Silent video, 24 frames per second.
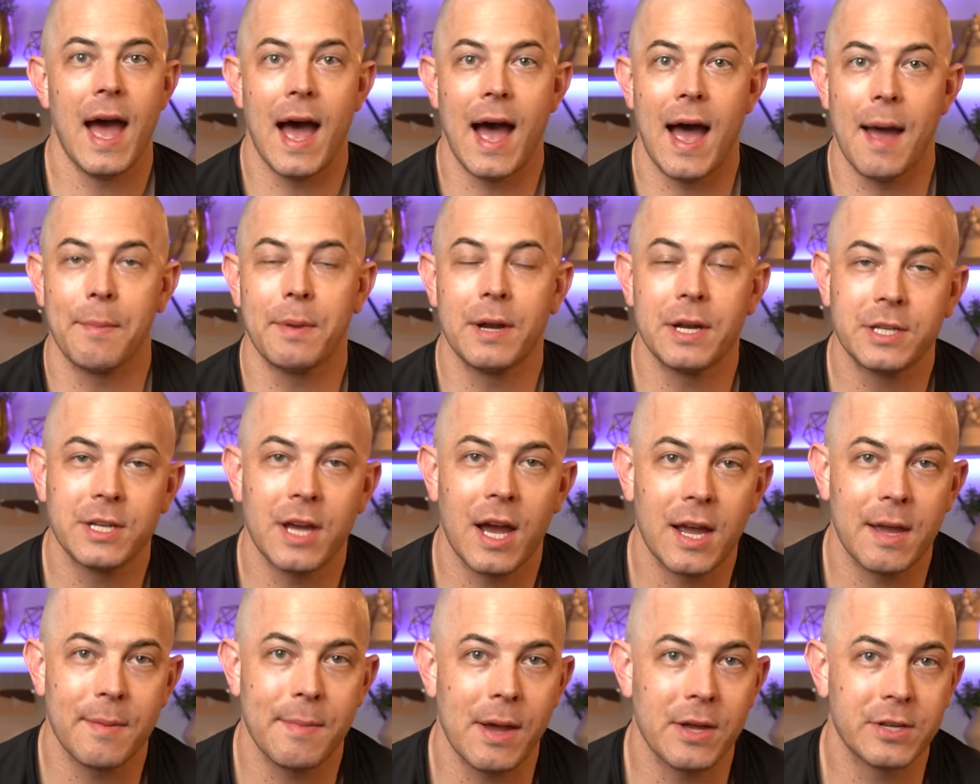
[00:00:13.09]
I'm going to
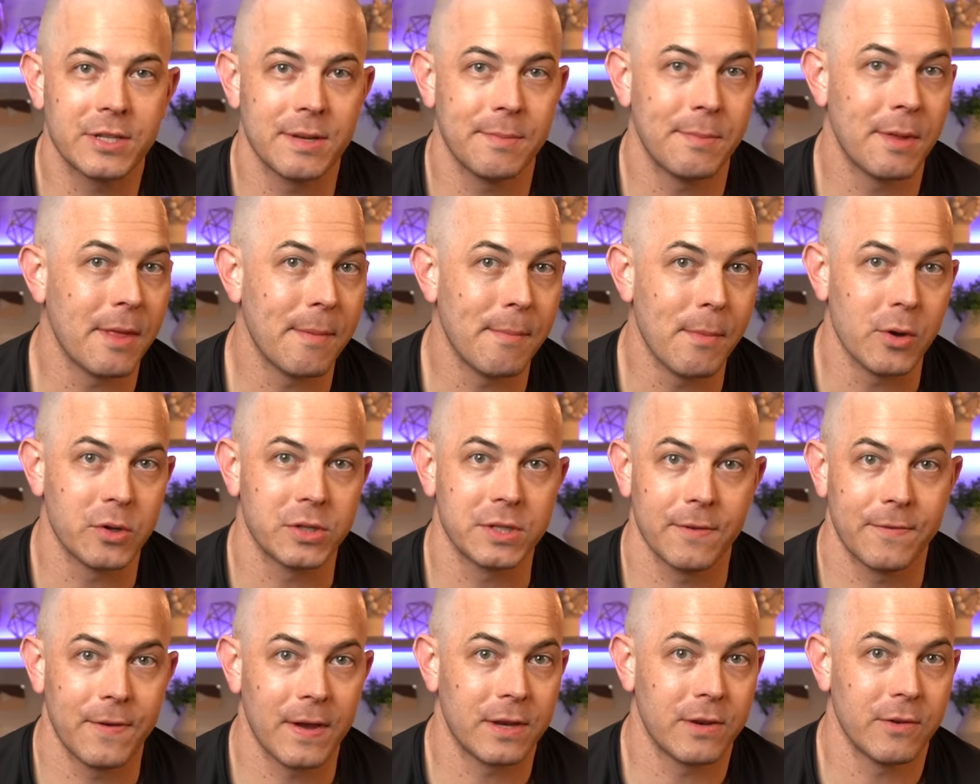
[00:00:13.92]
talk about some of the most
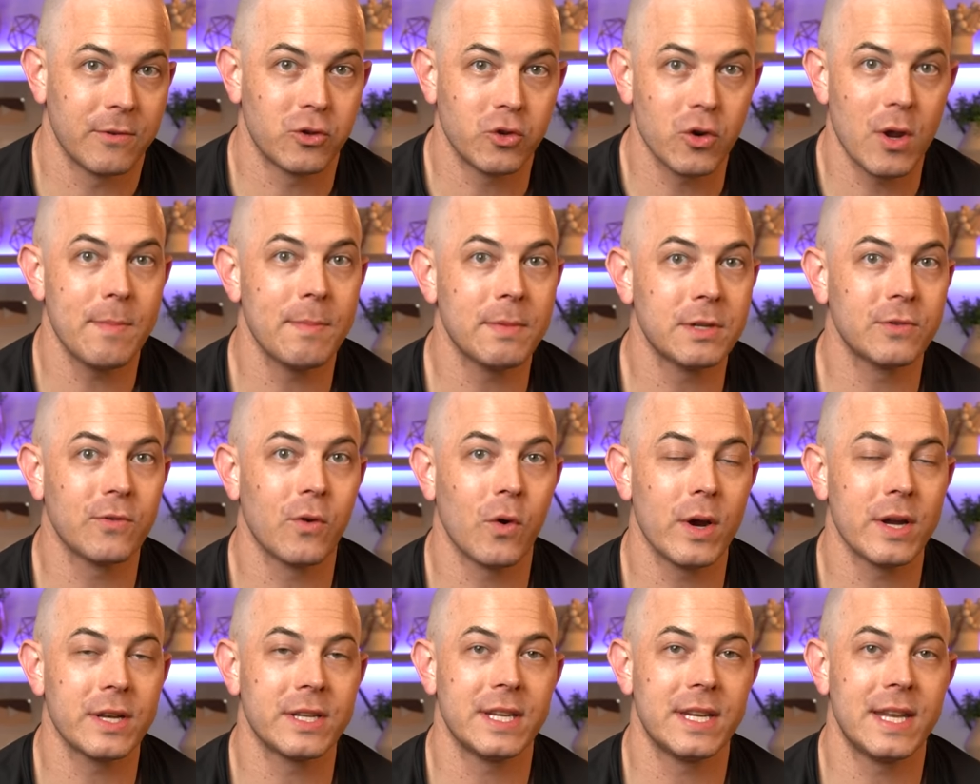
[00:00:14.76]
effective treatments
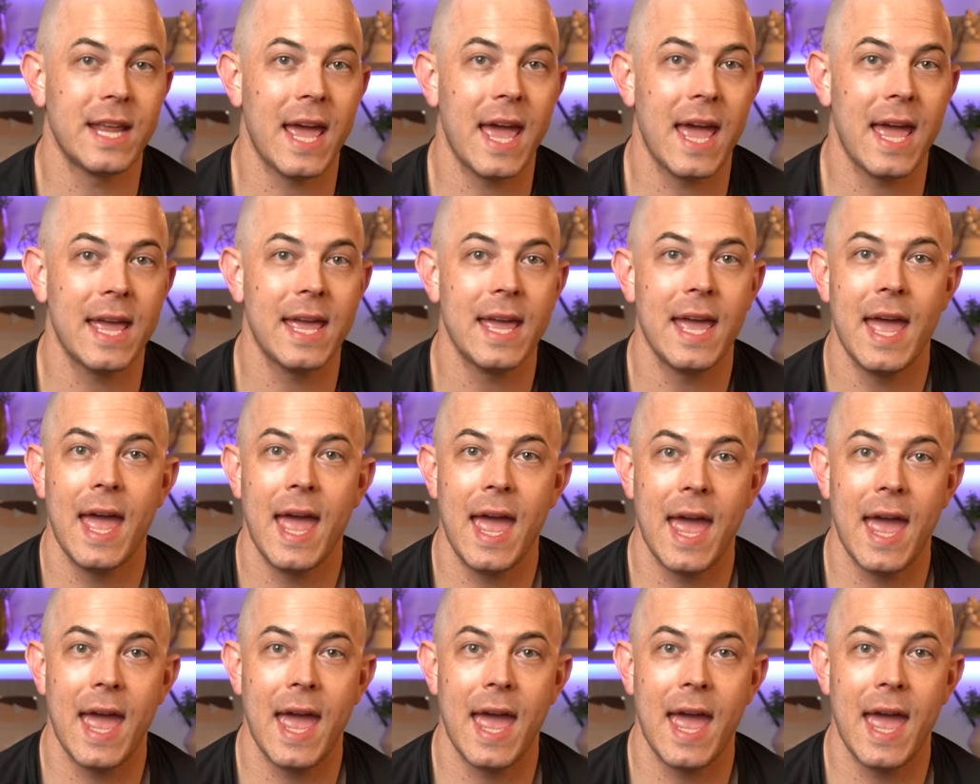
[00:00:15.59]
for it today